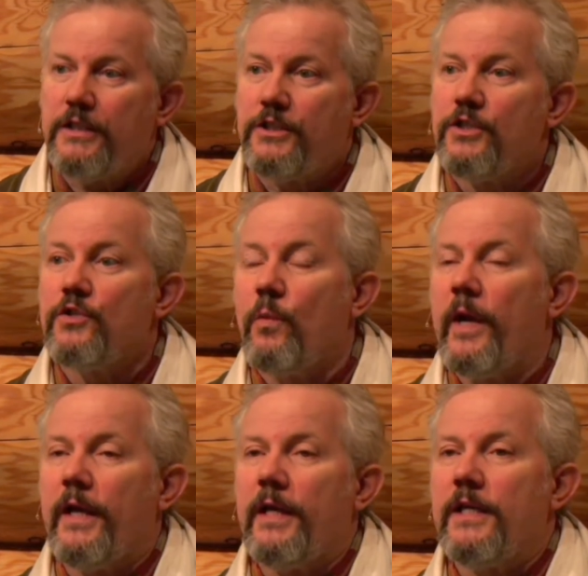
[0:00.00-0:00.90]
just the
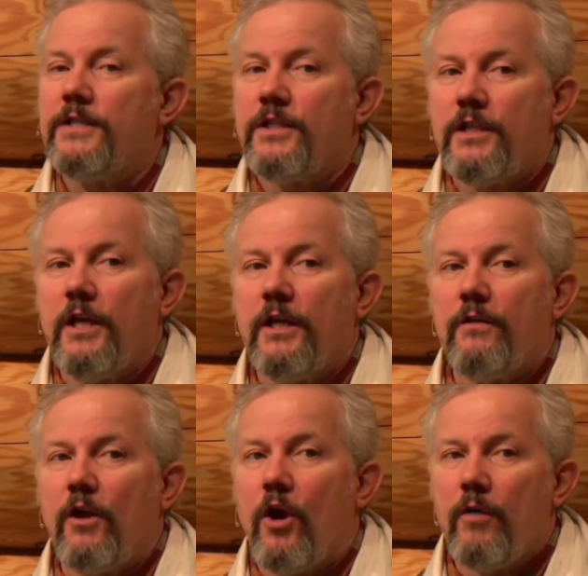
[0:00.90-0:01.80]
way it is. It's
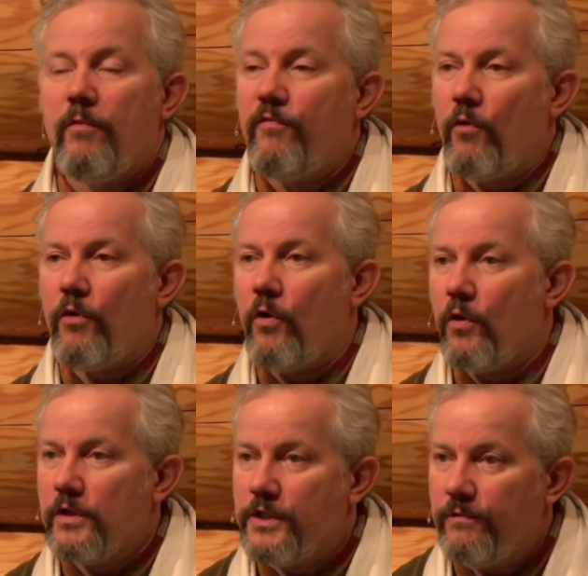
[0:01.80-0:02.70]
getting the cart before the
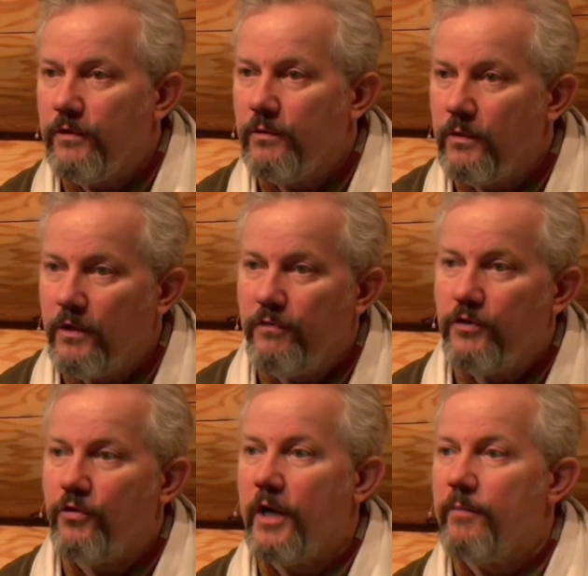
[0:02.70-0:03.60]
horse. If
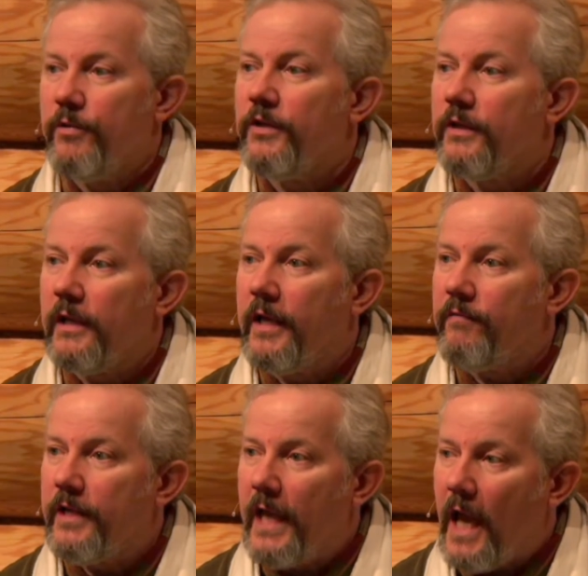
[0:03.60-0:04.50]
you try to put the
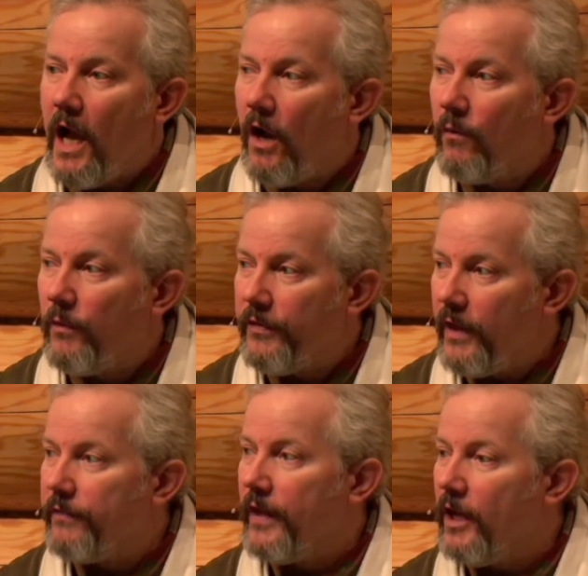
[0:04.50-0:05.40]
leavening out
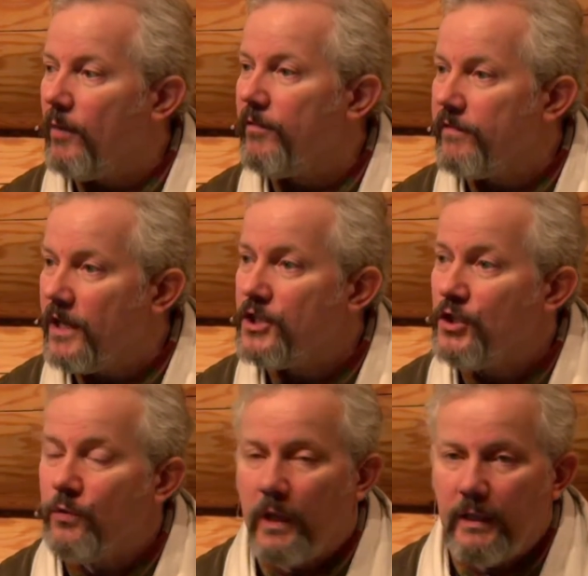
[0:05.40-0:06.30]
without the help of
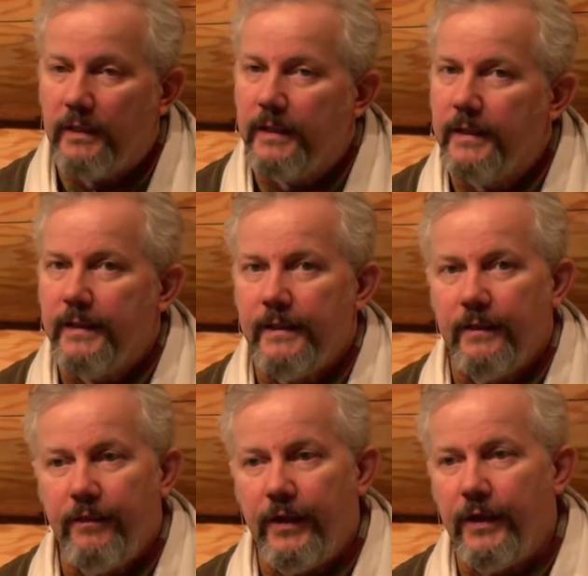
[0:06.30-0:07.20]
Yeshua,
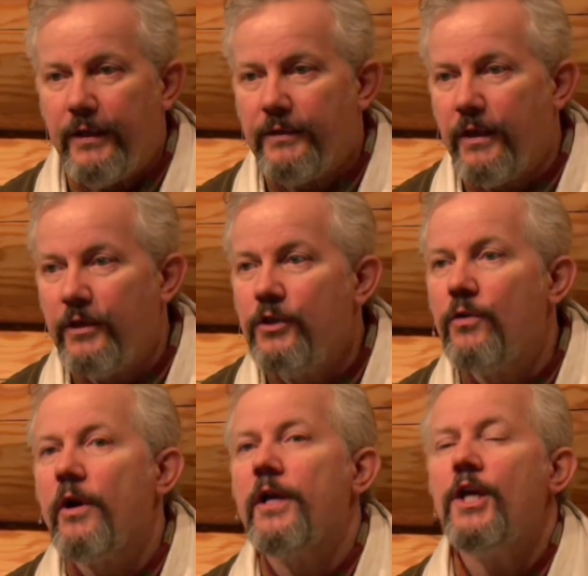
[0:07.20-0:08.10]
then
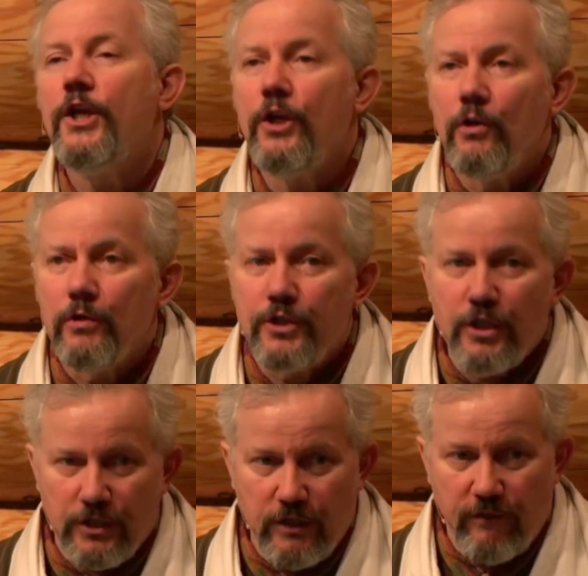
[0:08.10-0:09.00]
you are at a huge
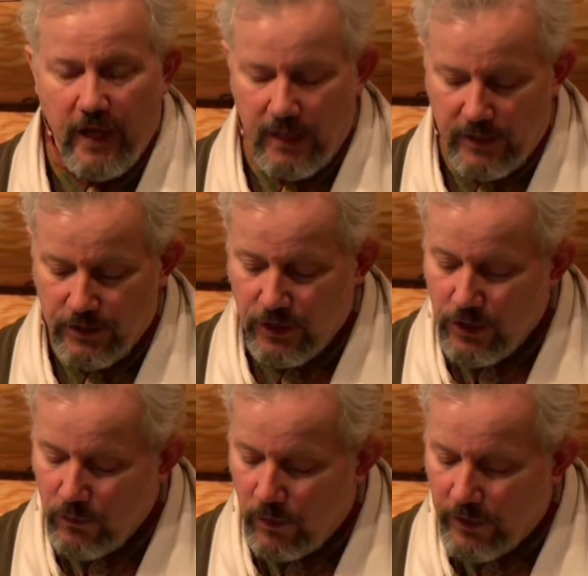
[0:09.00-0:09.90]
disadvantage,
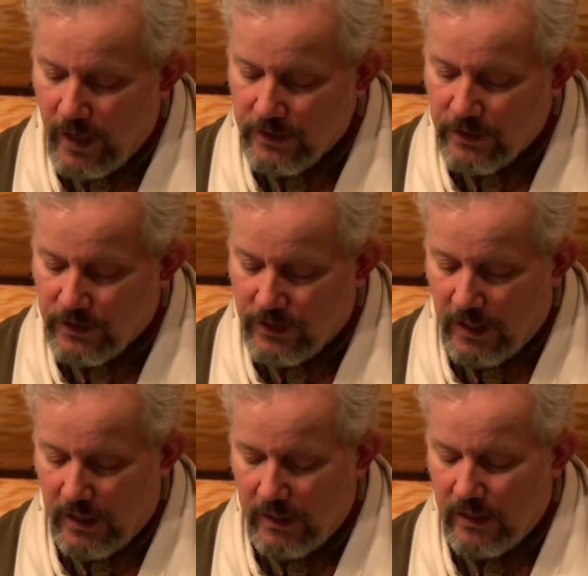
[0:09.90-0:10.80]
and you will not
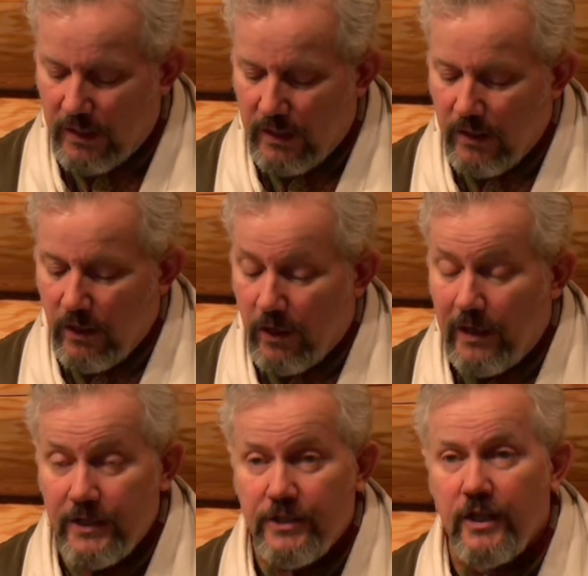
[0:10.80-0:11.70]
succeed, or at
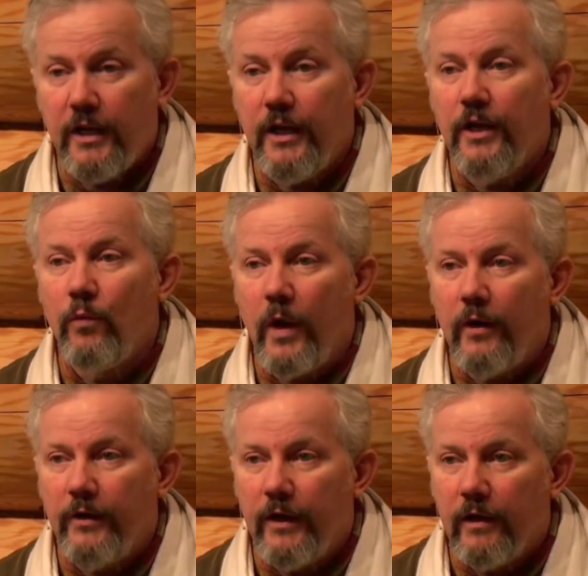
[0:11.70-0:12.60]
least not
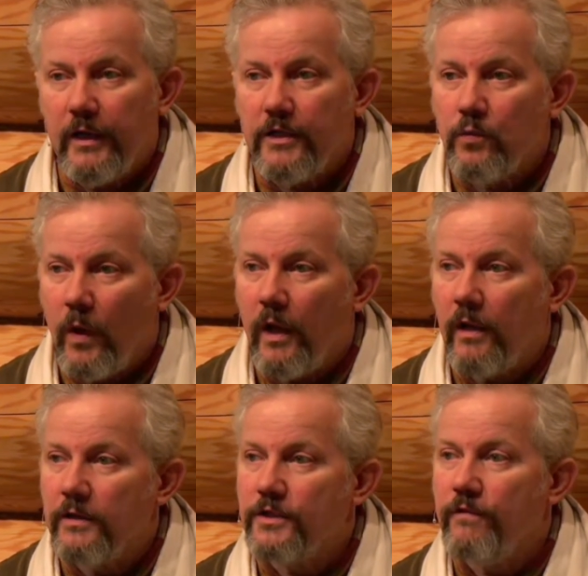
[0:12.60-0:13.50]
anywhere nearly as
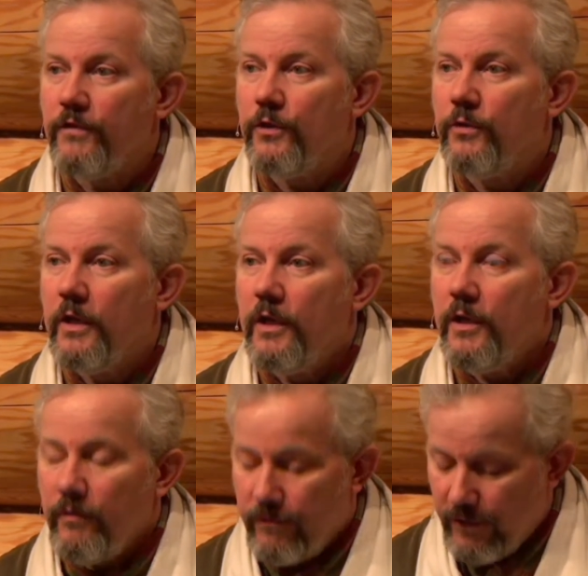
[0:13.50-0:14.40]
well as if you
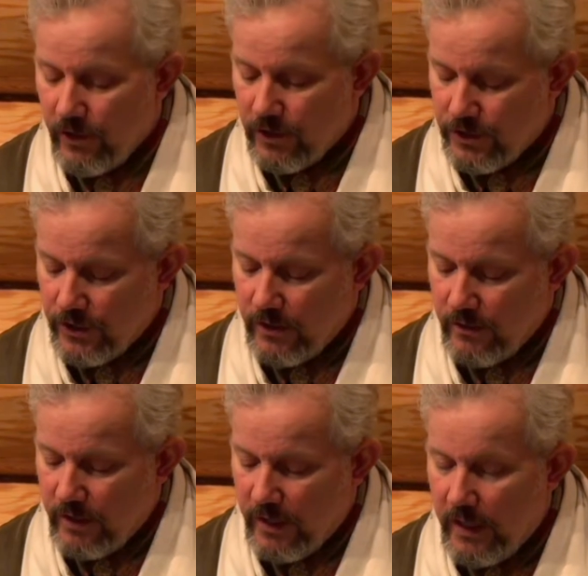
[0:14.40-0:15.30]
first
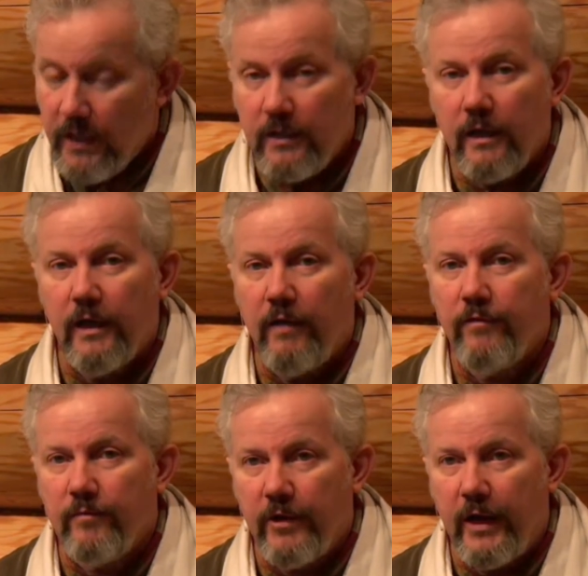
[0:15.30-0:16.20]
eat
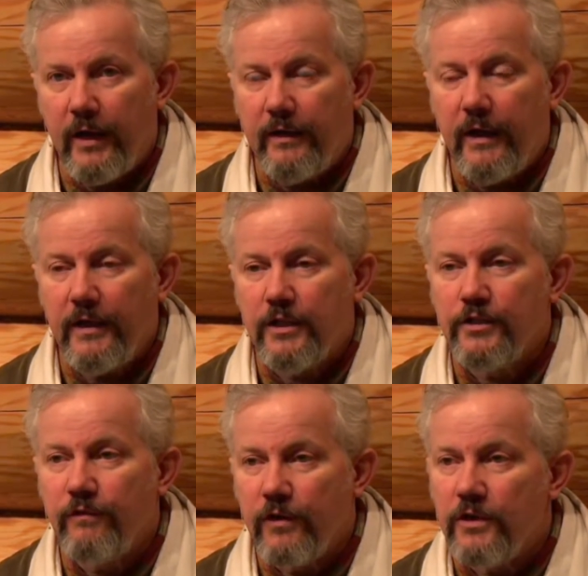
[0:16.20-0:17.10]
unleavened bread. That
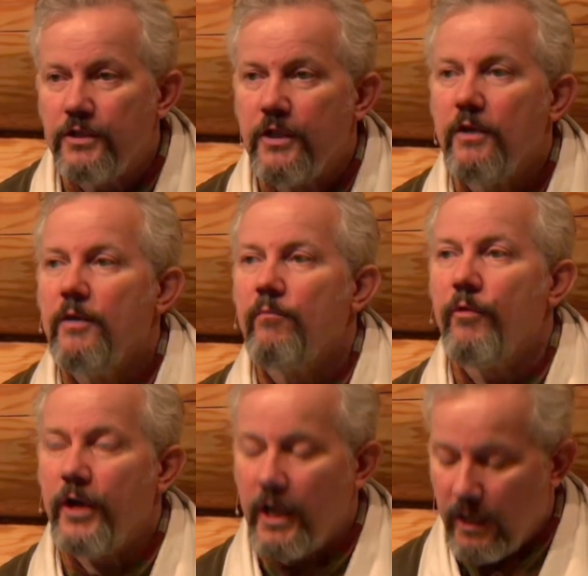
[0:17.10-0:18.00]
is, first
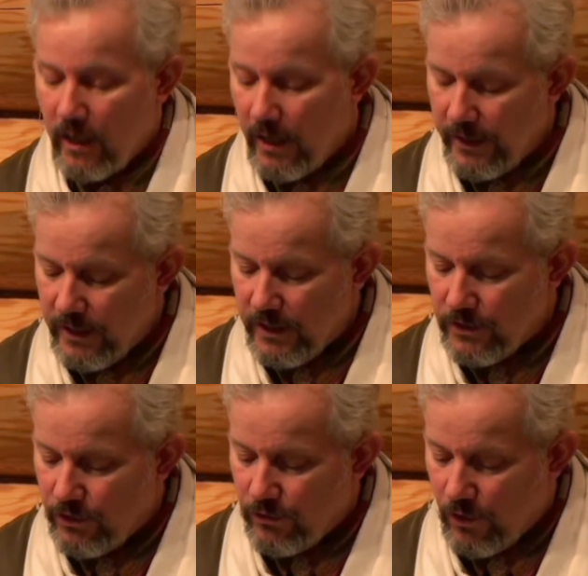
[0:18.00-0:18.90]
bringing God
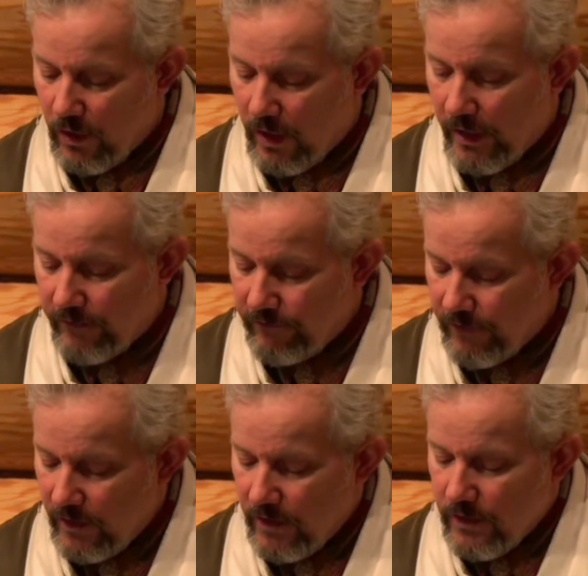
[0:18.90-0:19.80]
into your
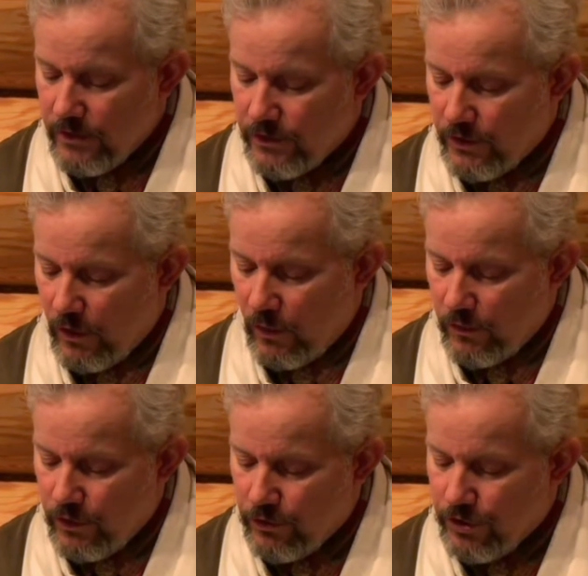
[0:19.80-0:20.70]
life. So
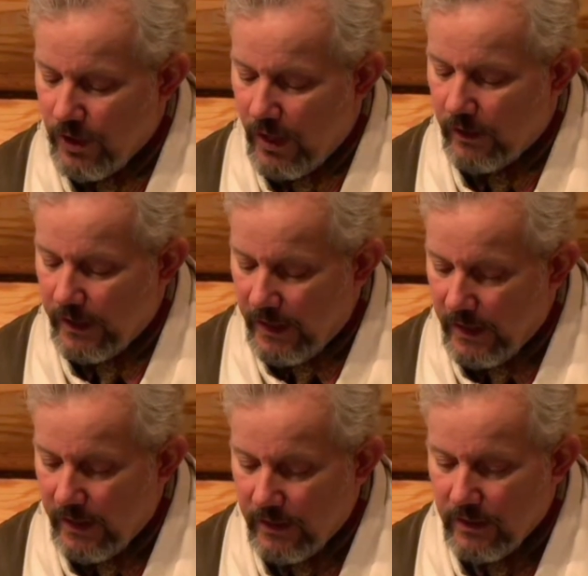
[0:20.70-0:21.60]
you shall
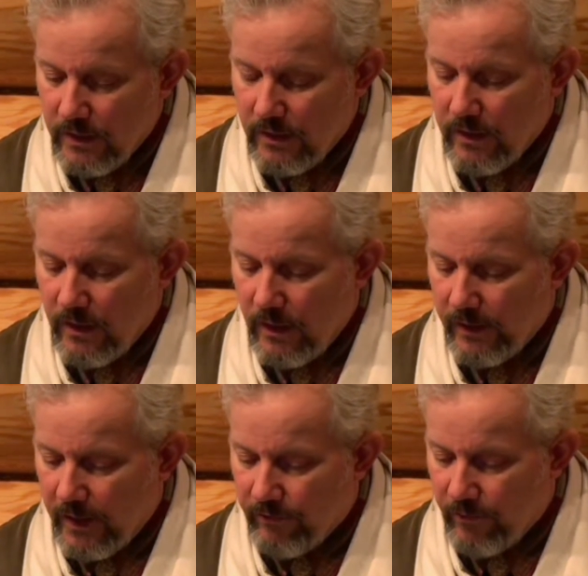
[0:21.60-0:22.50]
eat
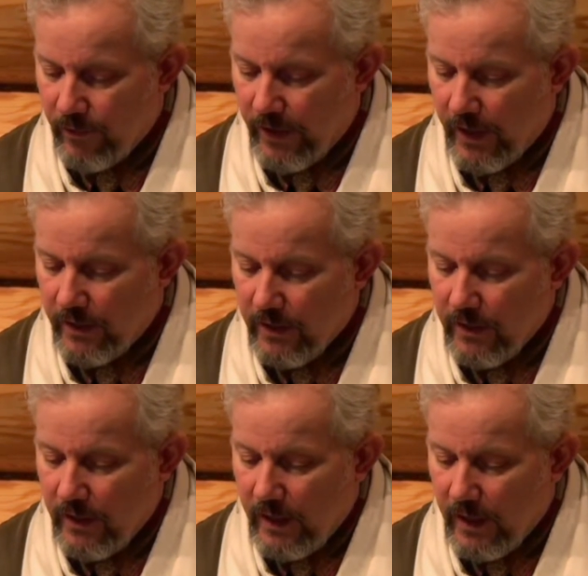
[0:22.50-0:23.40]
unleavened bread.
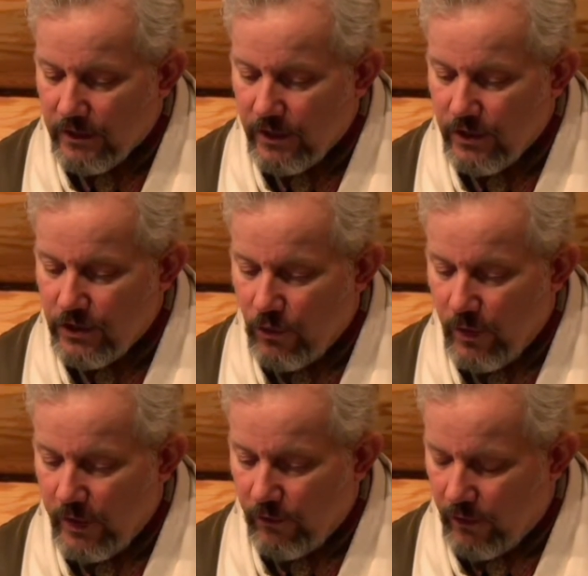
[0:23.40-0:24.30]
Exodus
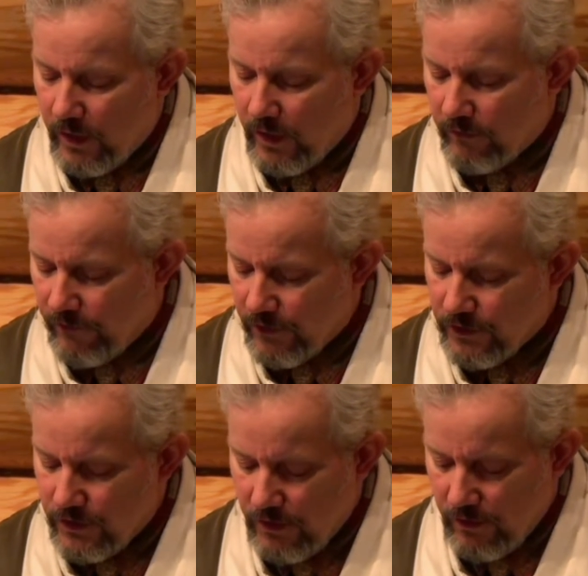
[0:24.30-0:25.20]
23 and
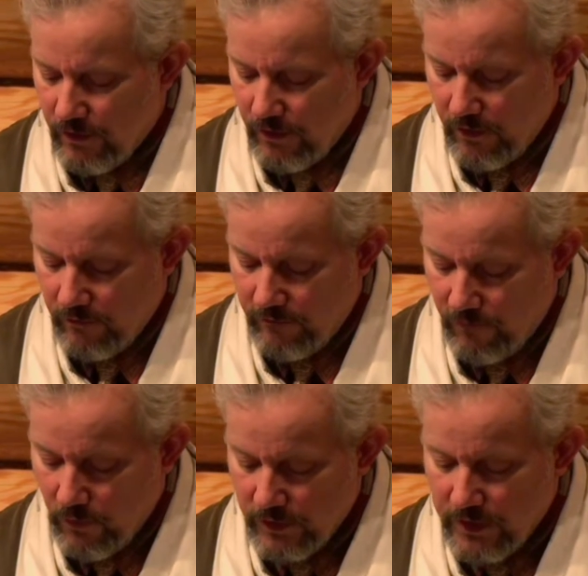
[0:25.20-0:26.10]
verse
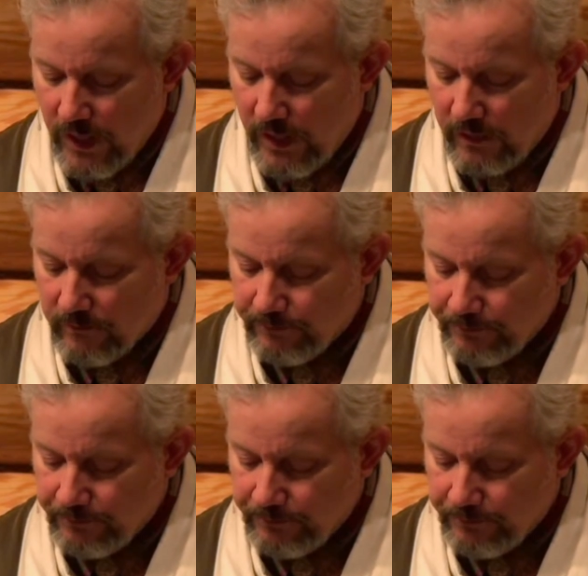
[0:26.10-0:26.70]
14.